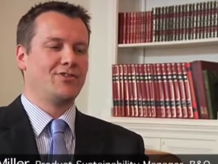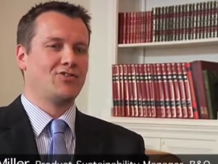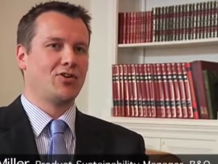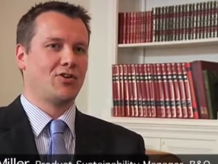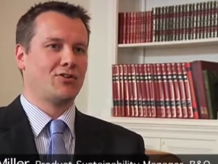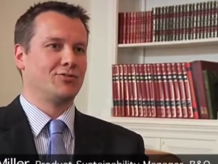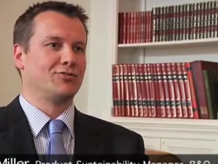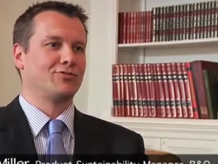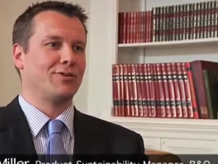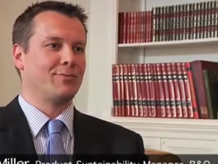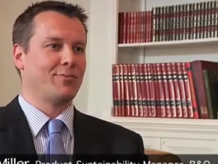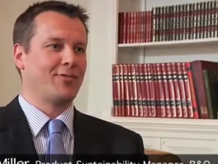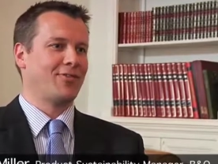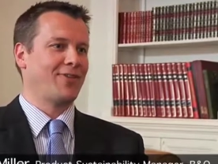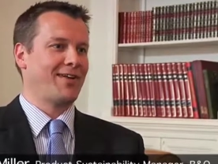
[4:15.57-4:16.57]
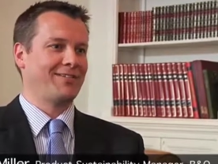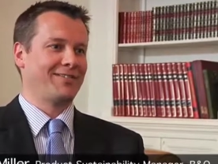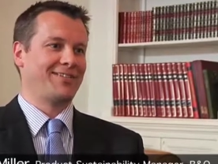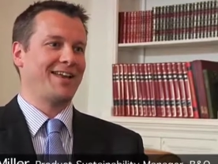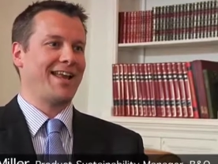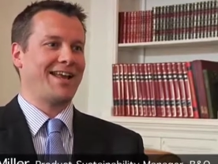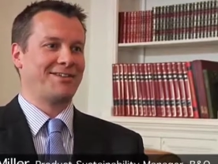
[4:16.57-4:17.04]
Donald
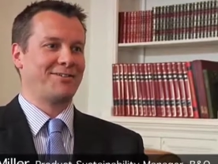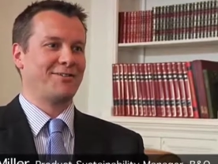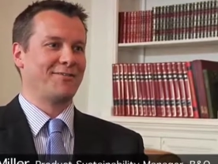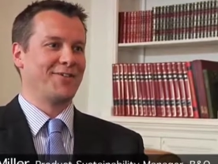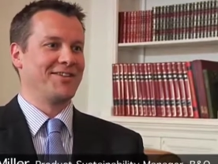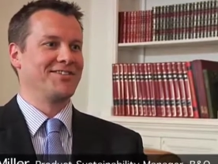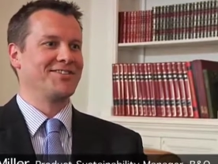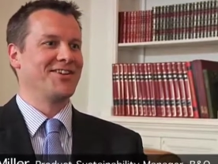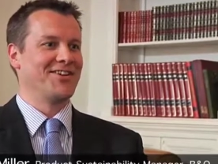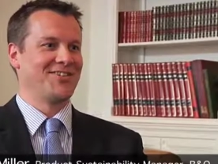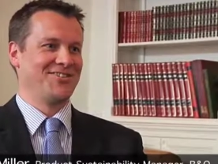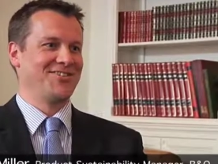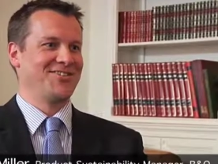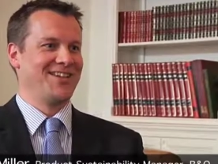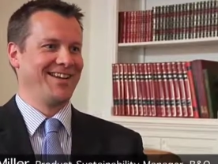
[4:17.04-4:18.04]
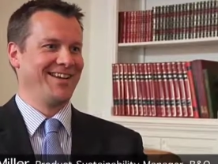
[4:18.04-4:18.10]
Rumsfeld ladder of uncertainty,